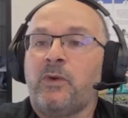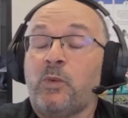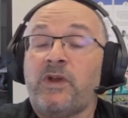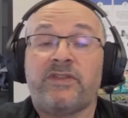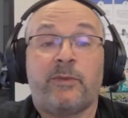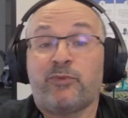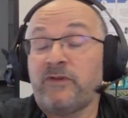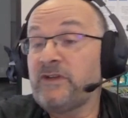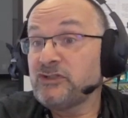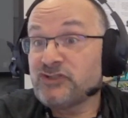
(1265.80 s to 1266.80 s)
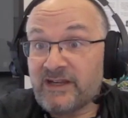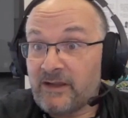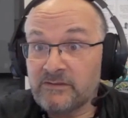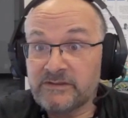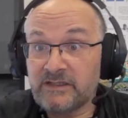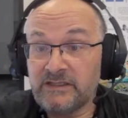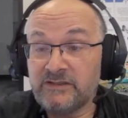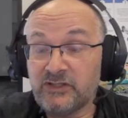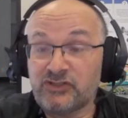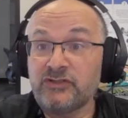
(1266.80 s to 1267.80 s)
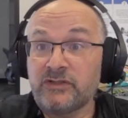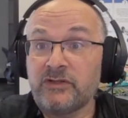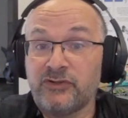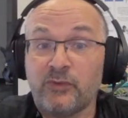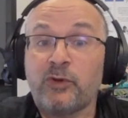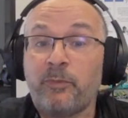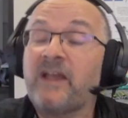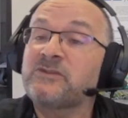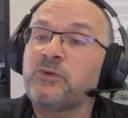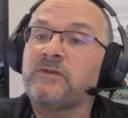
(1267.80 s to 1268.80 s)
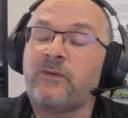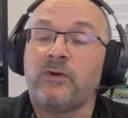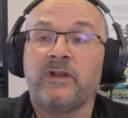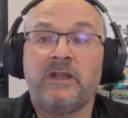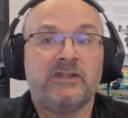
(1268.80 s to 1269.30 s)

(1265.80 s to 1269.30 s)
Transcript: with a privileged account that he doesn't know the password for.